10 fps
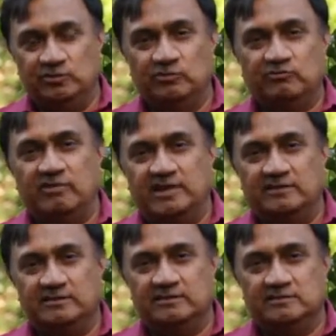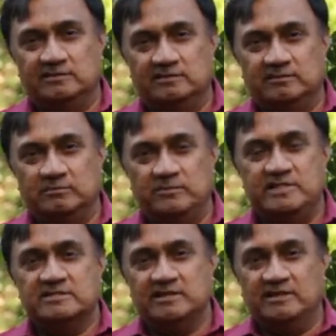will find
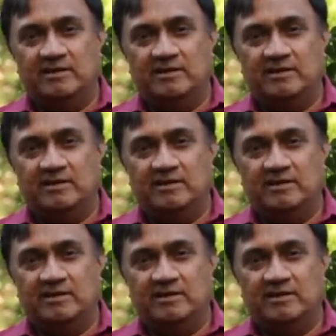peace and